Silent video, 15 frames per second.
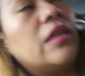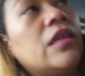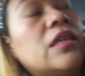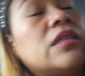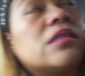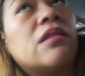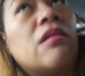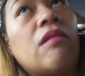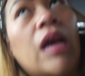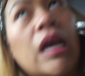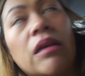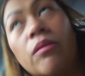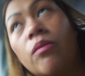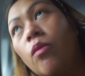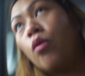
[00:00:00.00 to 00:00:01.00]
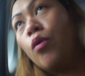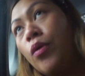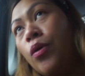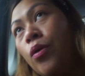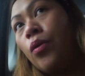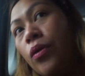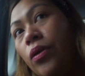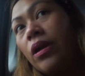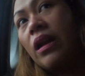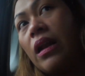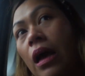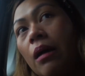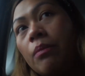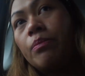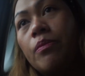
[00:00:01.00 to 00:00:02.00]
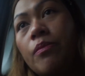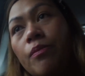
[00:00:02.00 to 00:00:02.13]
It's like more than half